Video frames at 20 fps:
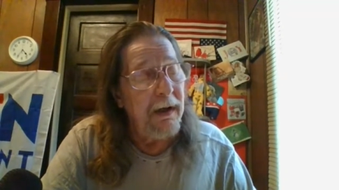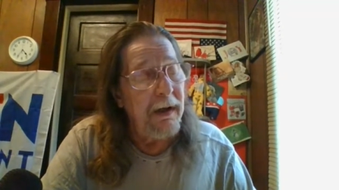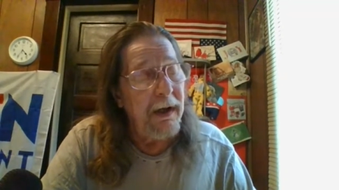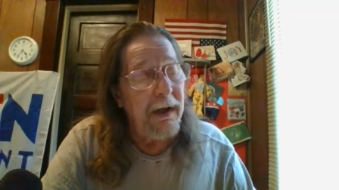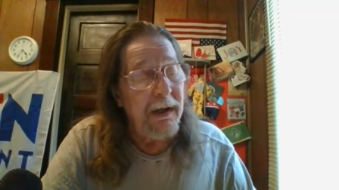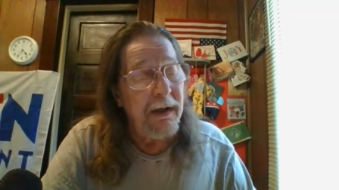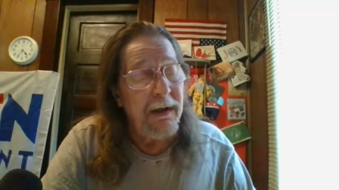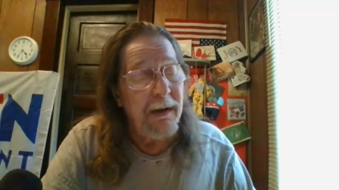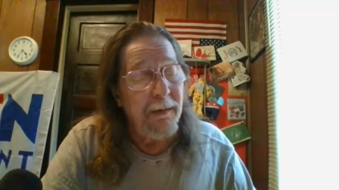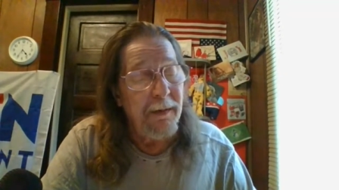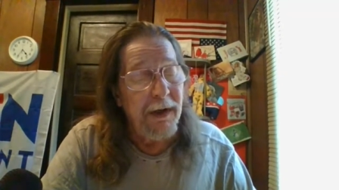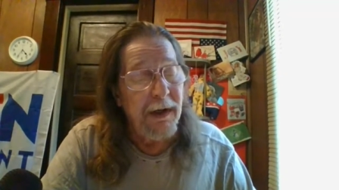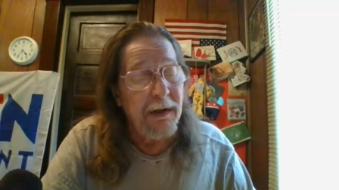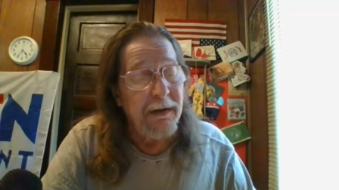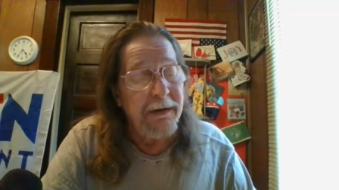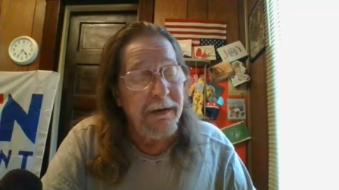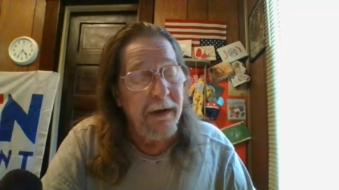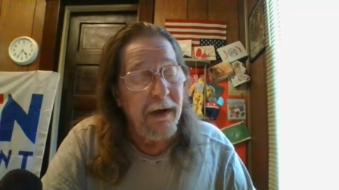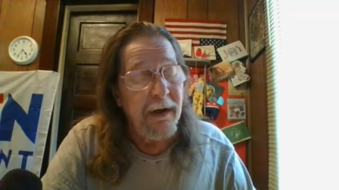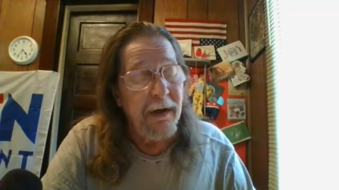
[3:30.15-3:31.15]
in the
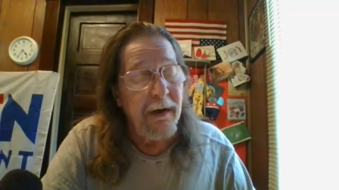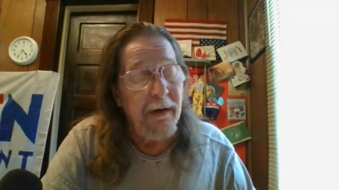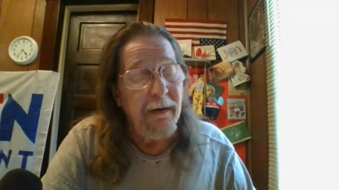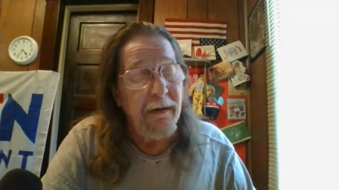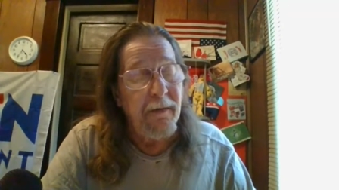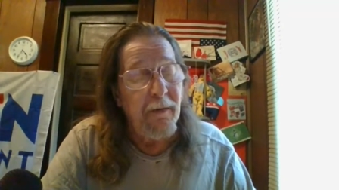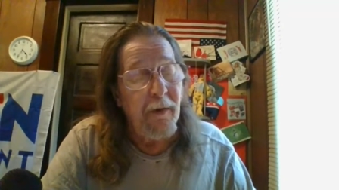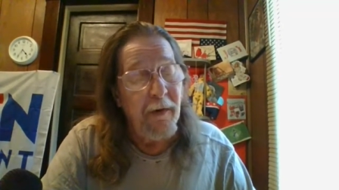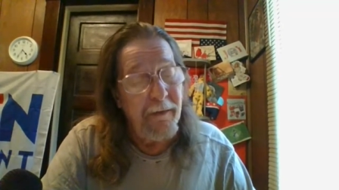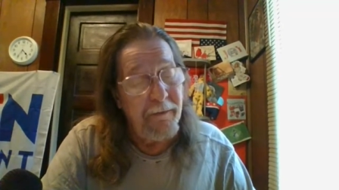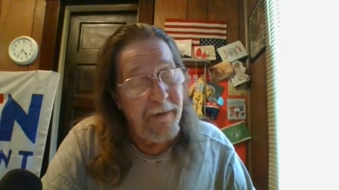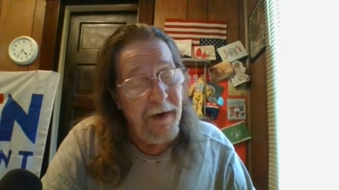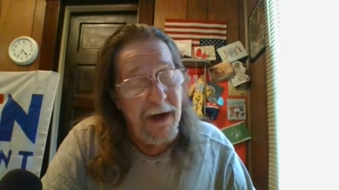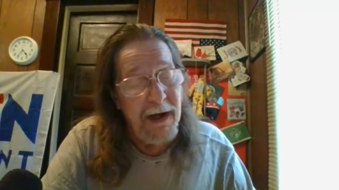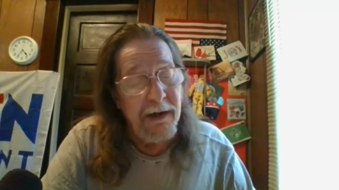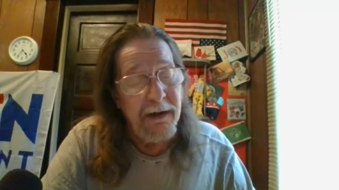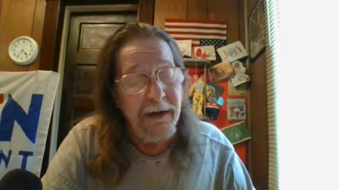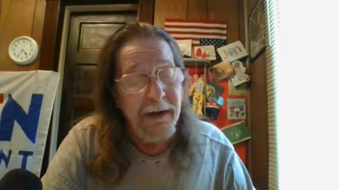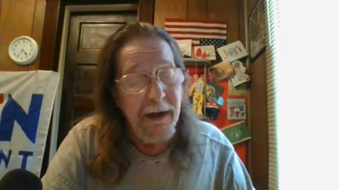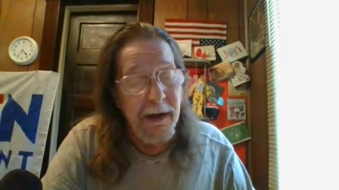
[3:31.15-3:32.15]
military, we've
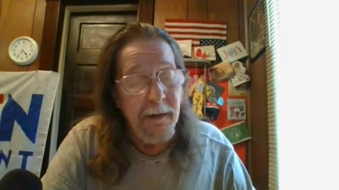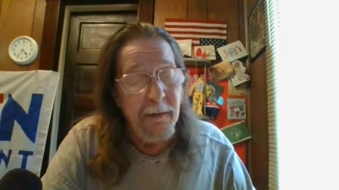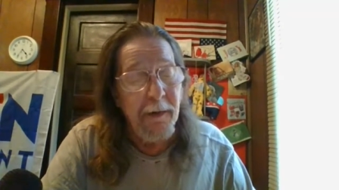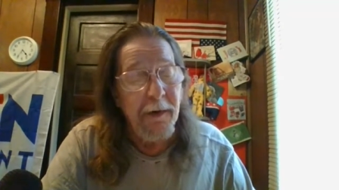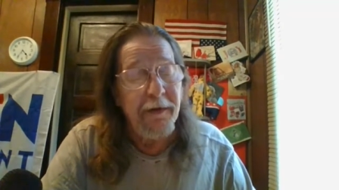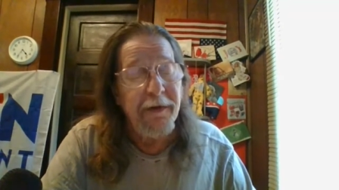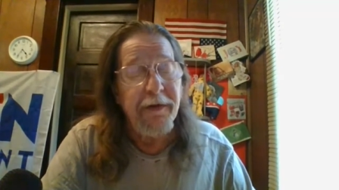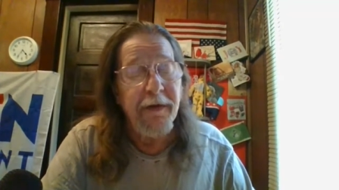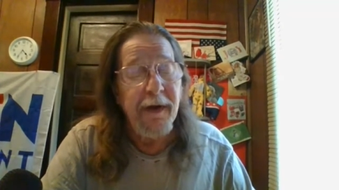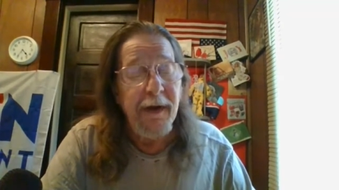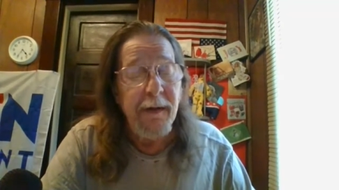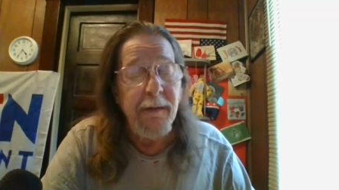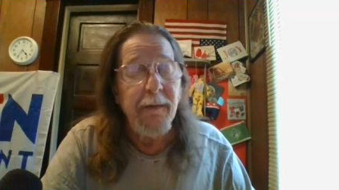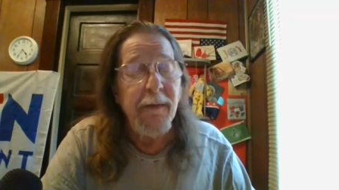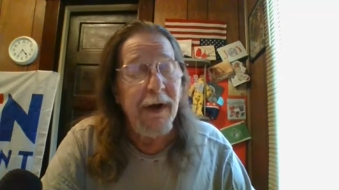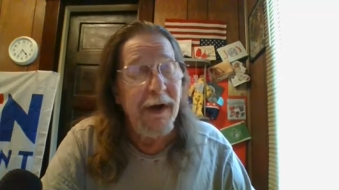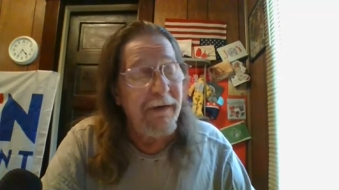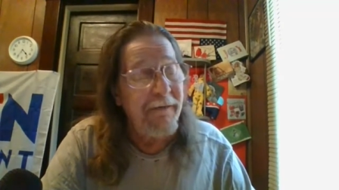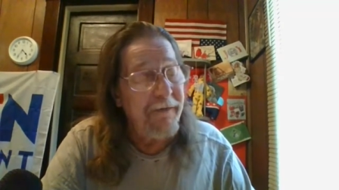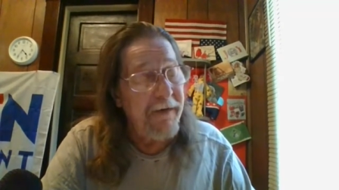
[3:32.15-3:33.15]
had Timothy
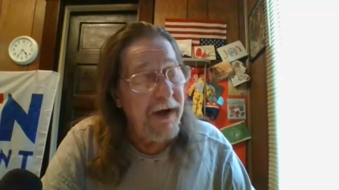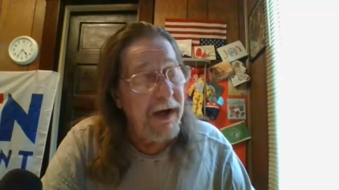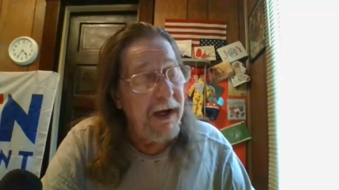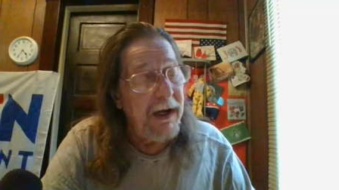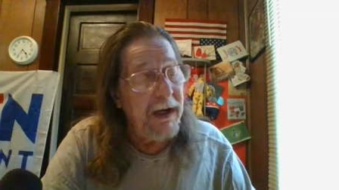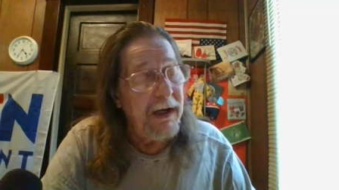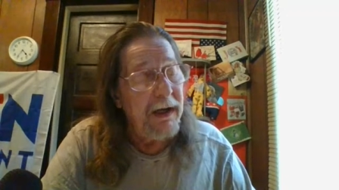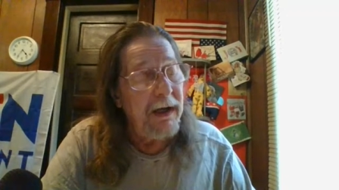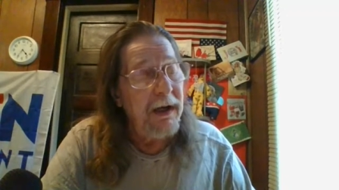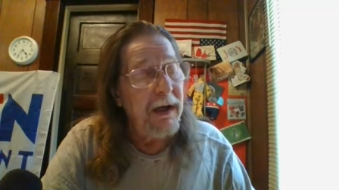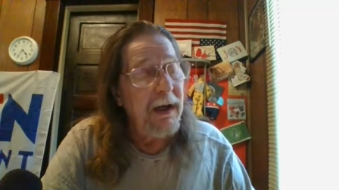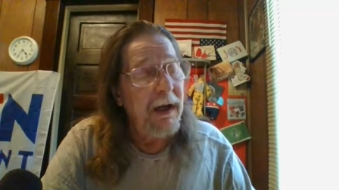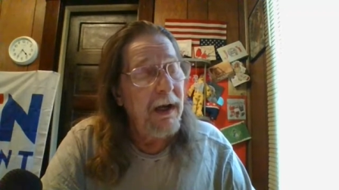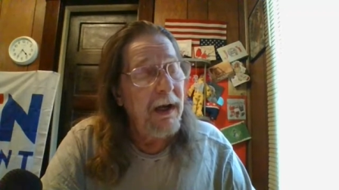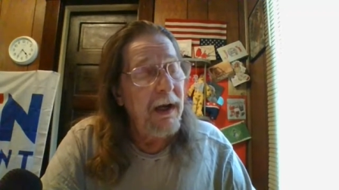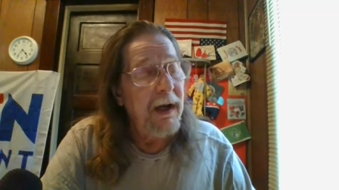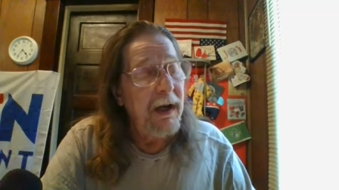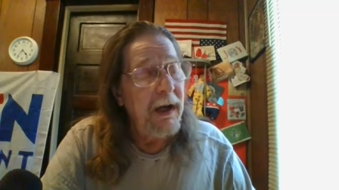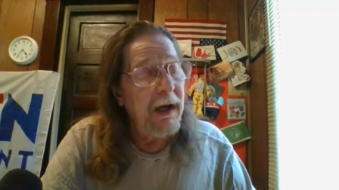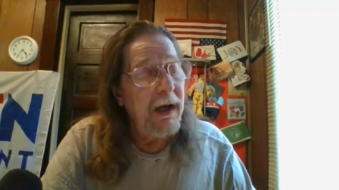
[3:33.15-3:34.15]
McVeigh
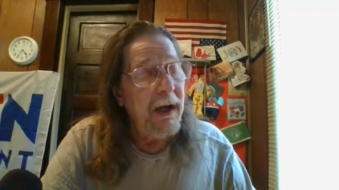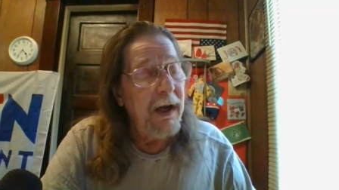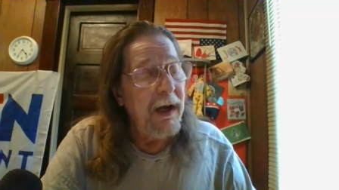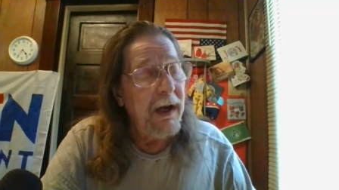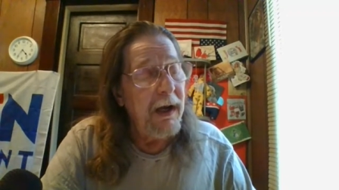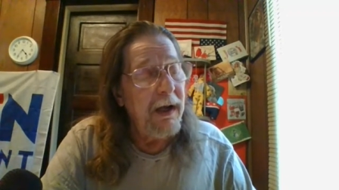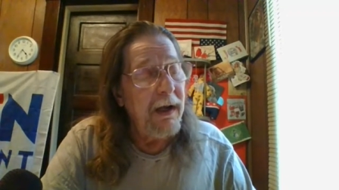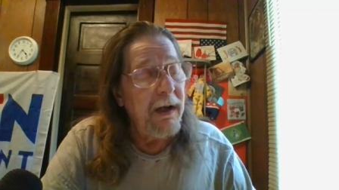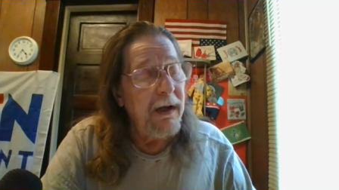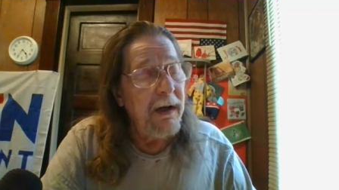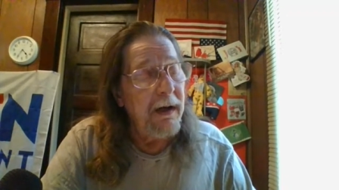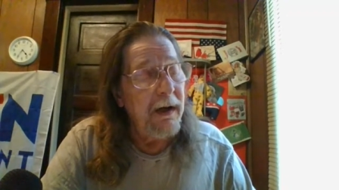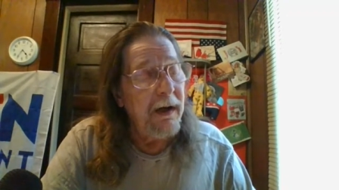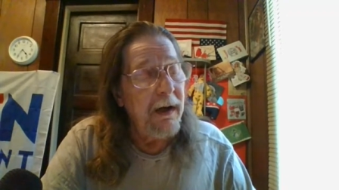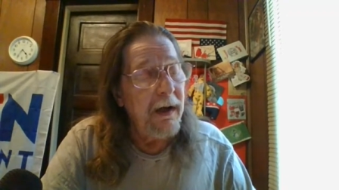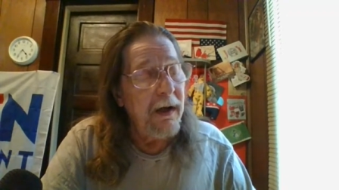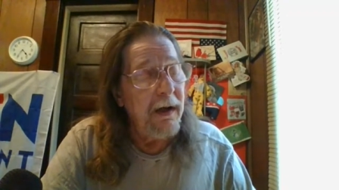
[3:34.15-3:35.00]
and